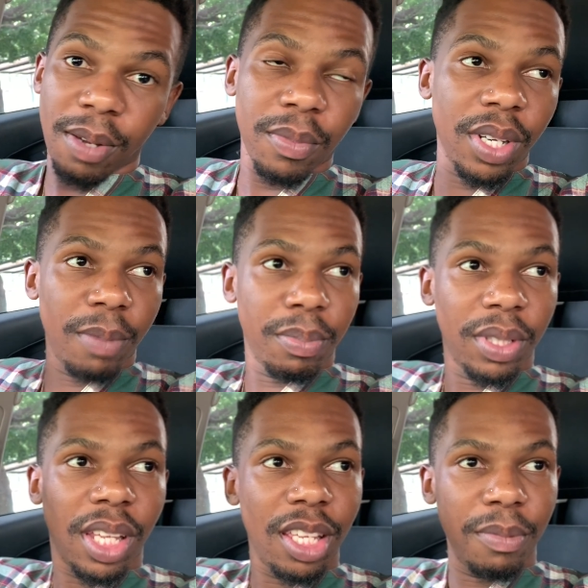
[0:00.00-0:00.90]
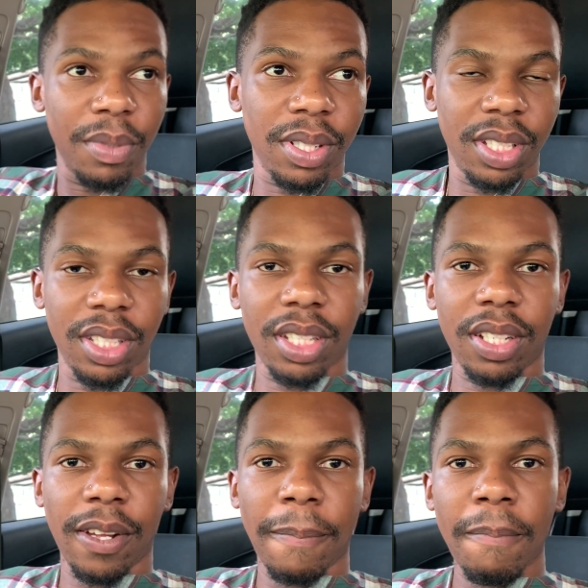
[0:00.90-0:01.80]
i'm gonna put the email in
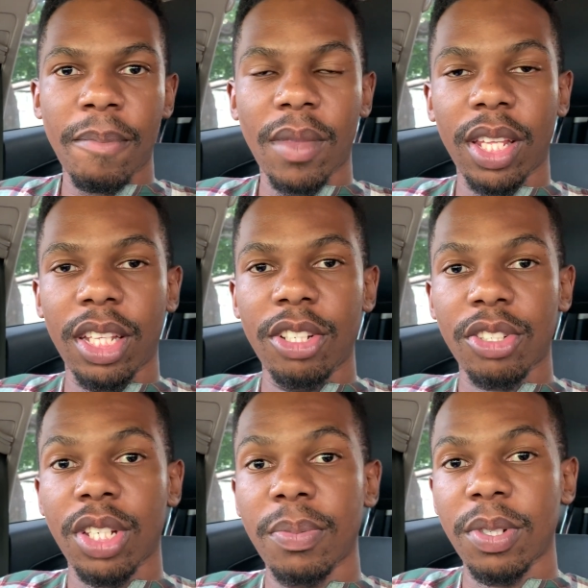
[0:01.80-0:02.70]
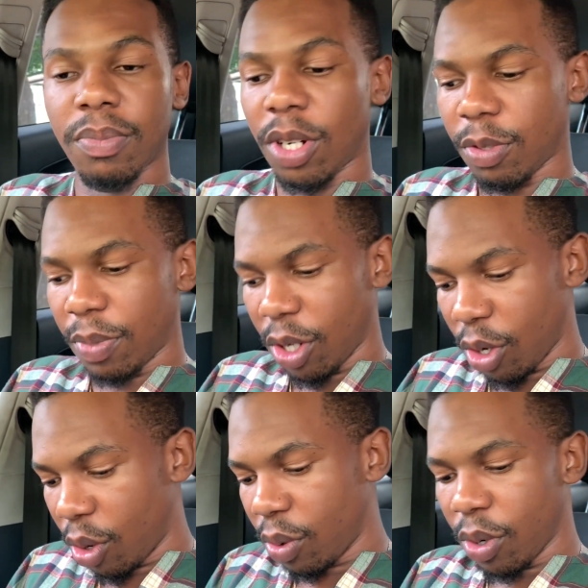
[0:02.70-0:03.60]
the in the description box
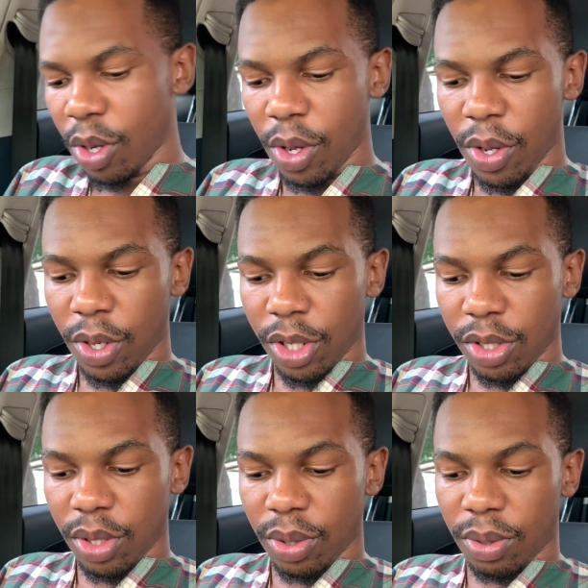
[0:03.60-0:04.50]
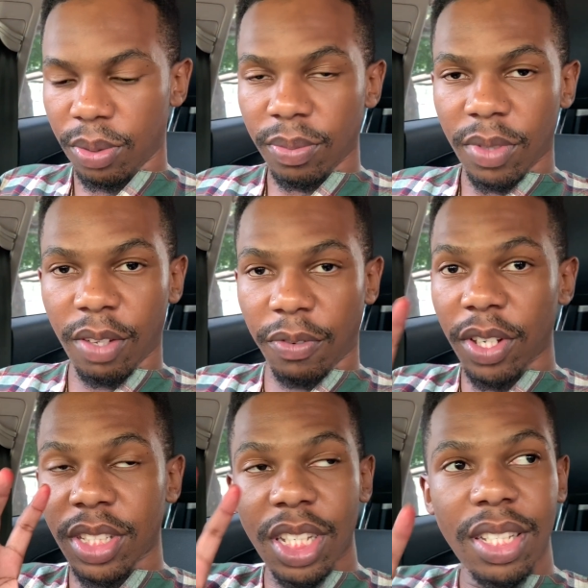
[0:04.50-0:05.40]
below so the
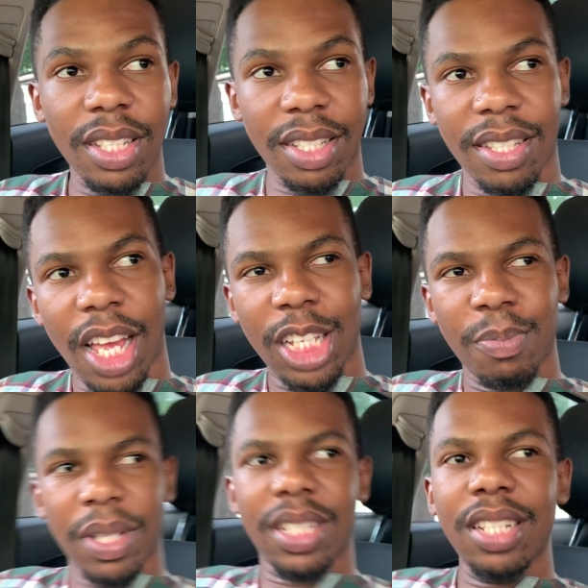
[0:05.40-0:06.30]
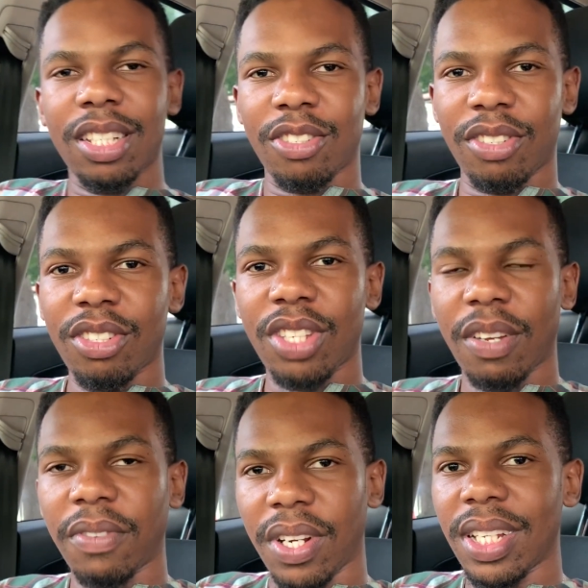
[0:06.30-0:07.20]
first things is expectations. You need to
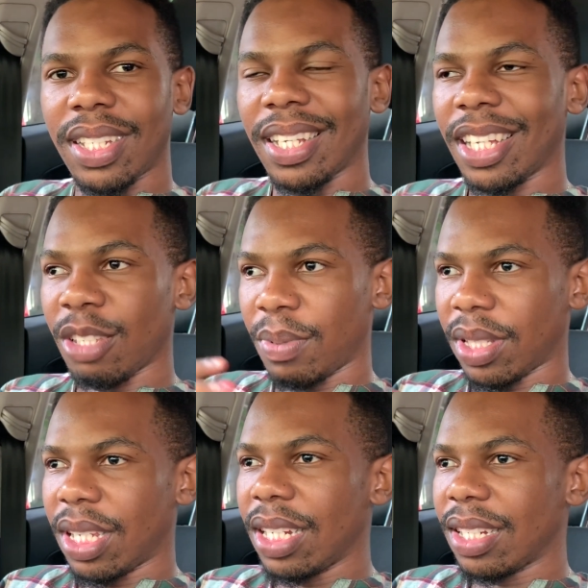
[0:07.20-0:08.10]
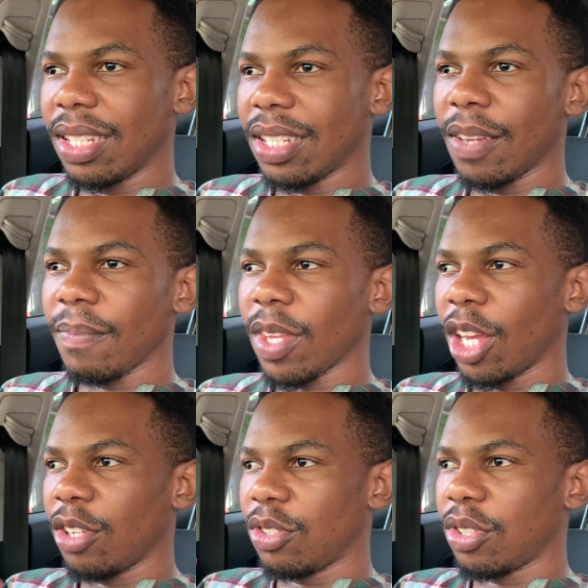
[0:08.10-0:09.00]
have realistic expectations
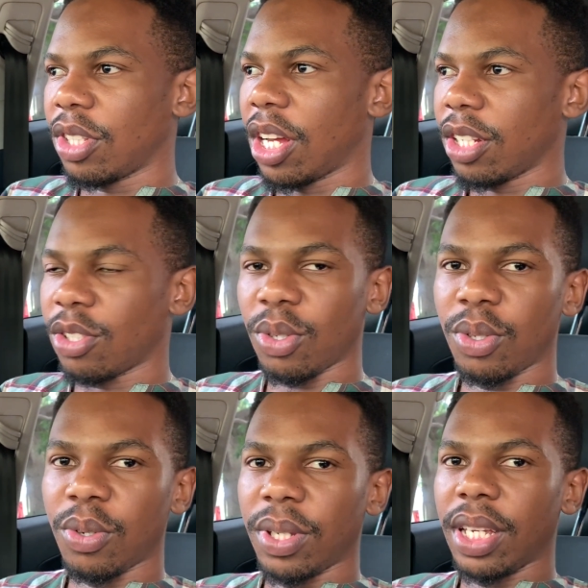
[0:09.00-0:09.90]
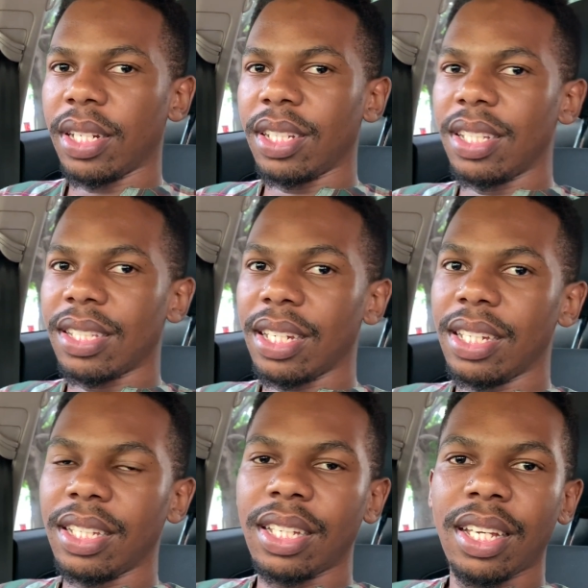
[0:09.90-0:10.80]
as you start so you don't get
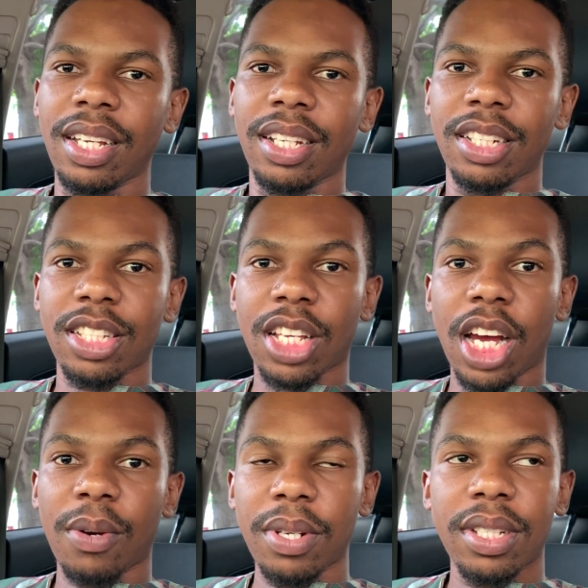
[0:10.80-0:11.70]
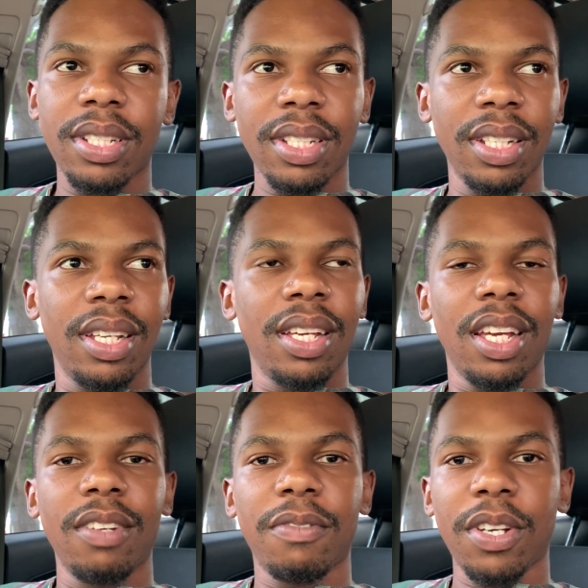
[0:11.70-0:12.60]
easily discouraged
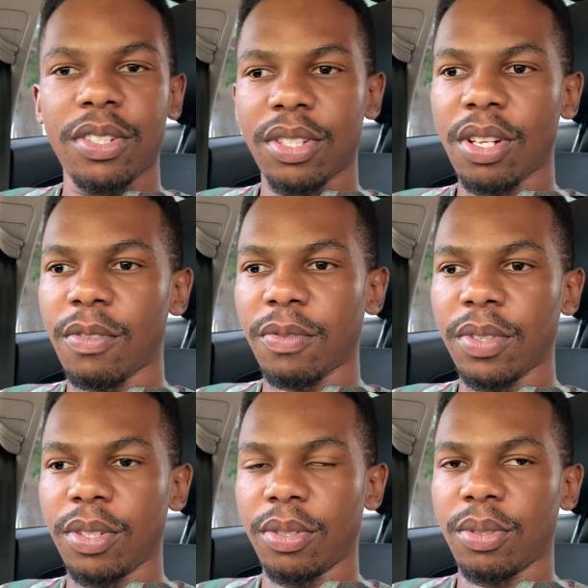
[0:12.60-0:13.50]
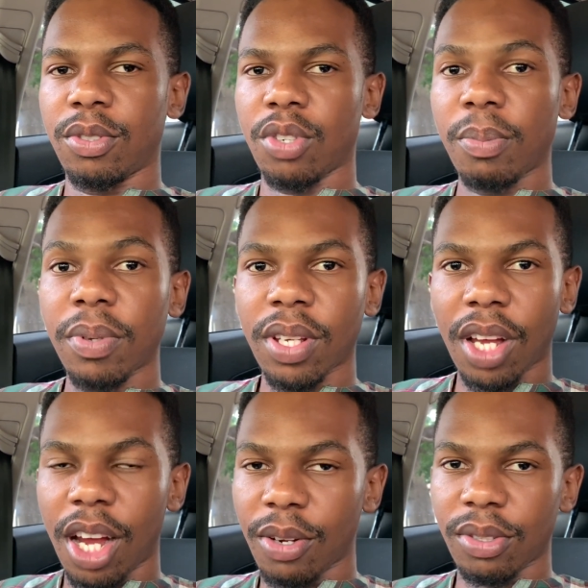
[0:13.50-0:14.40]
and find yourself, you know, dropping
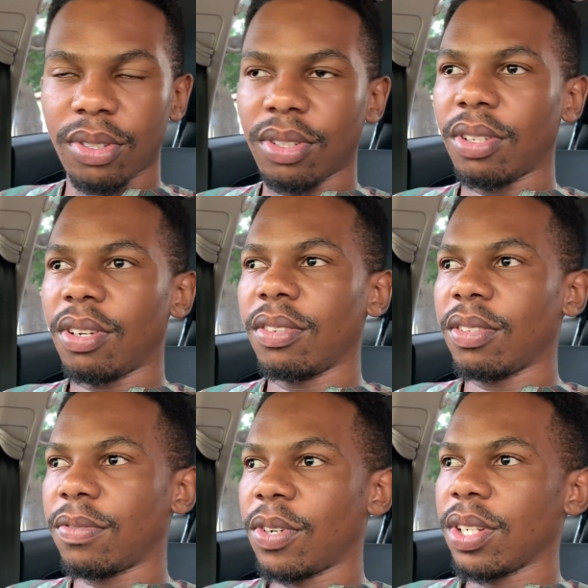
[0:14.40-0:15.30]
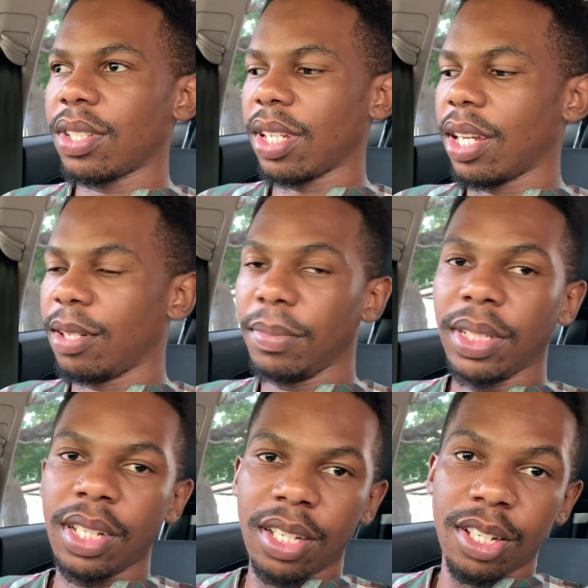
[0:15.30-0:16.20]
out of the Forex Academy.
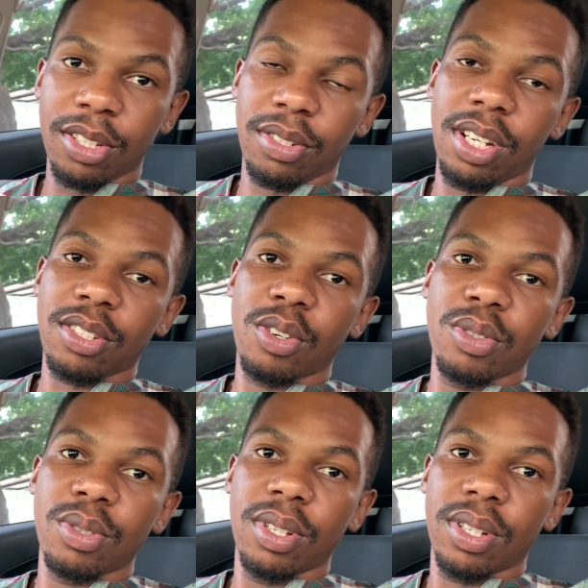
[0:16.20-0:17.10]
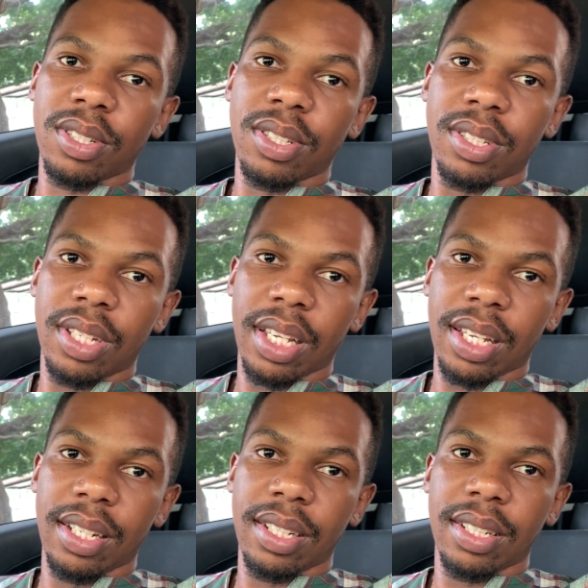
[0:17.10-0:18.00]
So let's go to the
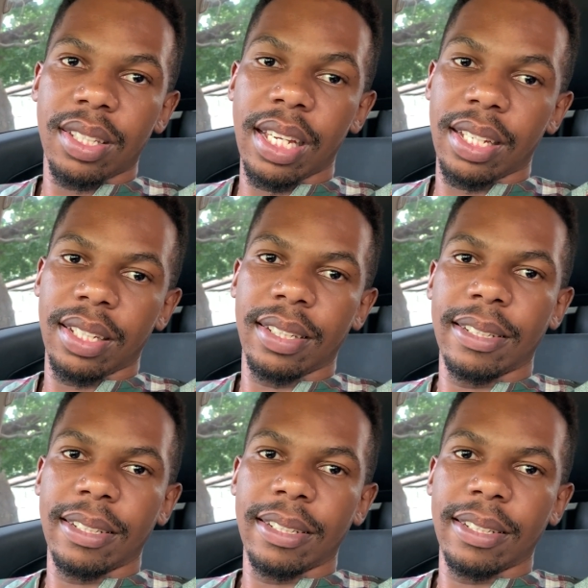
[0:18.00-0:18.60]
second thing.